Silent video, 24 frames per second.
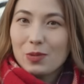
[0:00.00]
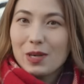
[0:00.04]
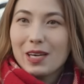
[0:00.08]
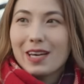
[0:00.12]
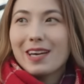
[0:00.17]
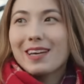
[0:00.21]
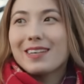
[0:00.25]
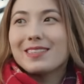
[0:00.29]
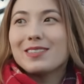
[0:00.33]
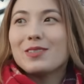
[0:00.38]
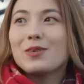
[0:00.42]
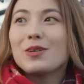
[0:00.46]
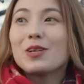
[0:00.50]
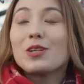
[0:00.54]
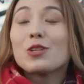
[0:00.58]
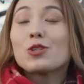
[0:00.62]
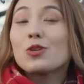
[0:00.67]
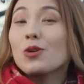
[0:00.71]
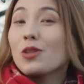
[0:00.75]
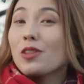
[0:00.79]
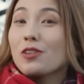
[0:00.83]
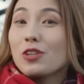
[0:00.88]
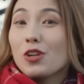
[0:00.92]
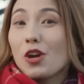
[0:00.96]
because you can
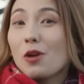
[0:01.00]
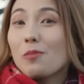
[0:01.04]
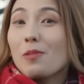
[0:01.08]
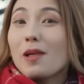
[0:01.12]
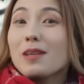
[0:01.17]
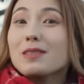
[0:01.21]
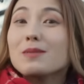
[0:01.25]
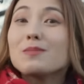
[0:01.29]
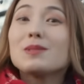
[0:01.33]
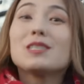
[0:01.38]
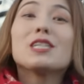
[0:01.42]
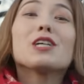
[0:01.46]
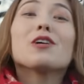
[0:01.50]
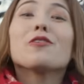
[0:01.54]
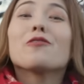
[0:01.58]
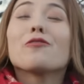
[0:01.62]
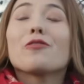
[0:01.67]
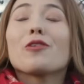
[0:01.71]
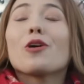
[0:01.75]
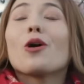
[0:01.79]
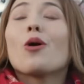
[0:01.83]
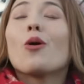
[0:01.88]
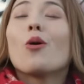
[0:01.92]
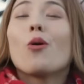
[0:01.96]
enjoy the cherry blossoms here
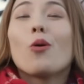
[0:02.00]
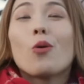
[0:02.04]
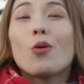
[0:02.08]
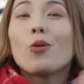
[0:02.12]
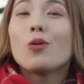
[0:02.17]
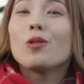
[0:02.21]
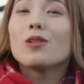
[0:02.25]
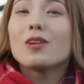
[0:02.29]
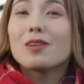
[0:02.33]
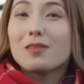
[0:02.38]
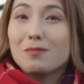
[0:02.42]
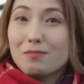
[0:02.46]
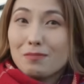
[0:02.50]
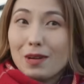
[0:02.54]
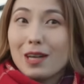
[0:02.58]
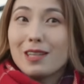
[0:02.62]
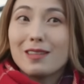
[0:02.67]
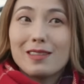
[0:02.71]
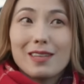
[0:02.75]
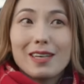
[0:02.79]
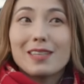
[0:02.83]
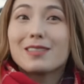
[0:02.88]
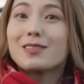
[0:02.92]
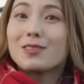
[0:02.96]
for a whole
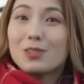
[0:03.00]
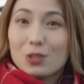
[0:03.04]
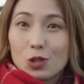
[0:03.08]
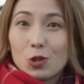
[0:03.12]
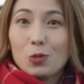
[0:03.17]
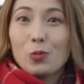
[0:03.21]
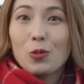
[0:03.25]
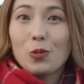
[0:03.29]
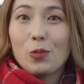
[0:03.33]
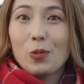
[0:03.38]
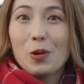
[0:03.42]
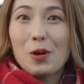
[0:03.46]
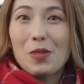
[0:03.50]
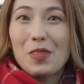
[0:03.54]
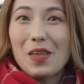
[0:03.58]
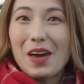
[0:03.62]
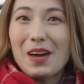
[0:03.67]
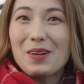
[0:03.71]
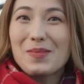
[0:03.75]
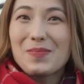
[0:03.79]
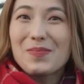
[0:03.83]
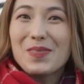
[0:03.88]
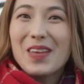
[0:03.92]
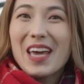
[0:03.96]
month. It's super worth
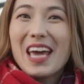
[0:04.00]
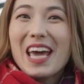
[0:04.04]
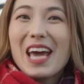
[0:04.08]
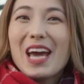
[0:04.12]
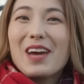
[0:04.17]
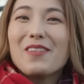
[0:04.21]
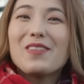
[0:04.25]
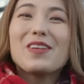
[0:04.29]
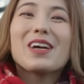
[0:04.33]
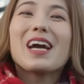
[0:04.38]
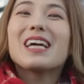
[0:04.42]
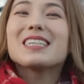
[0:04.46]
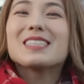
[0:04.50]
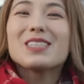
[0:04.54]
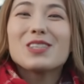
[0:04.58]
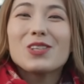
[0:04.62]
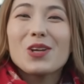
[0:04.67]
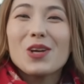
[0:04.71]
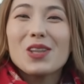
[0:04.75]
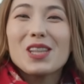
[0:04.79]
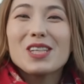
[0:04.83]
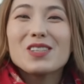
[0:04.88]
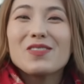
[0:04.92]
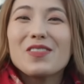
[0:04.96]
it. If you guys
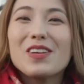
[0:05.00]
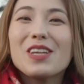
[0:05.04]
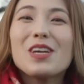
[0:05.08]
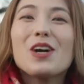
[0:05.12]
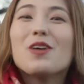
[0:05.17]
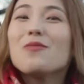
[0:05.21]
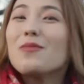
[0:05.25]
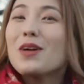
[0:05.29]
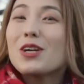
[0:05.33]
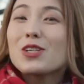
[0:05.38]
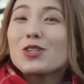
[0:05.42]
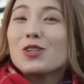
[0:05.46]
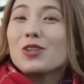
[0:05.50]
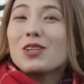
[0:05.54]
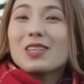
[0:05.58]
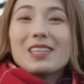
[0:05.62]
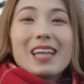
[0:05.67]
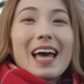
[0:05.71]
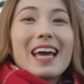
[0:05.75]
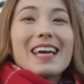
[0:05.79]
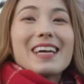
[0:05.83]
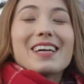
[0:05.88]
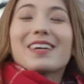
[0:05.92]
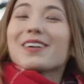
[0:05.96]
enjoyed this video, make sure to
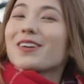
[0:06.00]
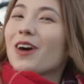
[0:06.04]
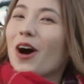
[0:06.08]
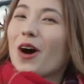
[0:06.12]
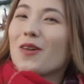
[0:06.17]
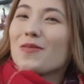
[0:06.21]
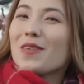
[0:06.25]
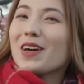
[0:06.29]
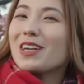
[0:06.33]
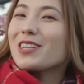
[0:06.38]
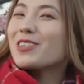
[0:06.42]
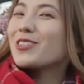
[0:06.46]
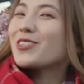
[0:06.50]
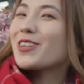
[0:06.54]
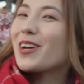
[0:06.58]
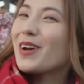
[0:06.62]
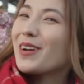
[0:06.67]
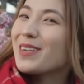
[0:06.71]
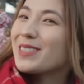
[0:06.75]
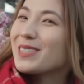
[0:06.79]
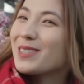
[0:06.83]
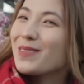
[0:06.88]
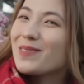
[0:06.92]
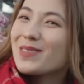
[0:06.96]
like, comment,
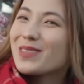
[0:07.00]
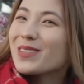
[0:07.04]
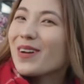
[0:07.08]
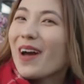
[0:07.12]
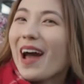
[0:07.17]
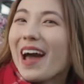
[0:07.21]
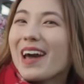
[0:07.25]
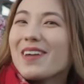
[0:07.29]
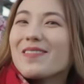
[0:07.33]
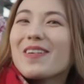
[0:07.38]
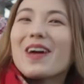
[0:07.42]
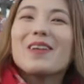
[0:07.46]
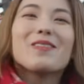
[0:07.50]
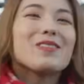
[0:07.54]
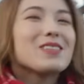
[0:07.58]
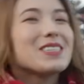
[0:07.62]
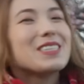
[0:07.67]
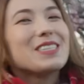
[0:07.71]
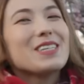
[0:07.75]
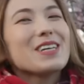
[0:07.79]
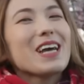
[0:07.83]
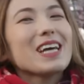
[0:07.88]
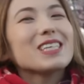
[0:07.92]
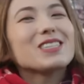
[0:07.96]
share, and subscribe. And we'll
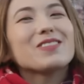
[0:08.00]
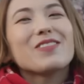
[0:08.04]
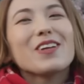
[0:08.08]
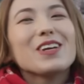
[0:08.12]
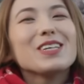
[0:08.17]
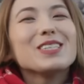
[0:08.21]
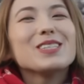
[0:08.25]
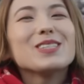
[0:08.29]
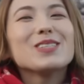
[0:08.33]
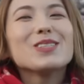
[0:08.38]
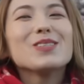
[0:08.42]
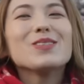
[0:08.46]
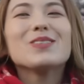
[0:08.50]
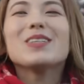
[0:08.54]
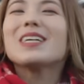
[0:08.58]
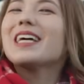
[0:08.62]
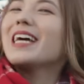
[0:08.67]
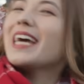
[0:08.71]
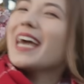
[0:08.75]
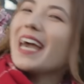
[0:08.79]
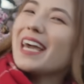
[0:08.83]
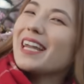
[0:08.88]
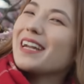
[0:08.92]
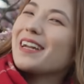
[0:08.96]
see you guys very soon
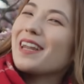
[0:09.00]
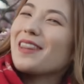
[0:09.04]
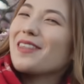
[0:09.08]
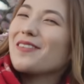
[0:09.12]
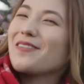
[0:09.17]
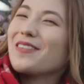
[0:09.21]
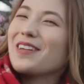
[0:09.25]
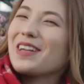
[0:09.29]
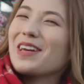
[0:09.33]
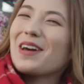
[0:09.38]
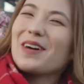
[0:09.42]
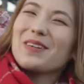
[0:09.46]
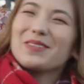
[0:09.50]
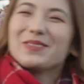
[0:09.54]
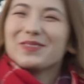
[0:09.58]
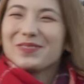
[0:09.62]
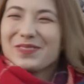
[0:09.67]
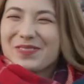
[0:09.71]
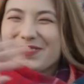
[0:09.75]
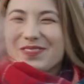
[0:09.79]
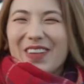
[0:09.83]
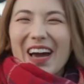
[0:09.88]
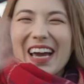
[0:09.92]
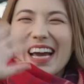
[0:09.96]
in another video.
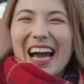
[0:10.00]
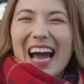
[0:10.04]
Bye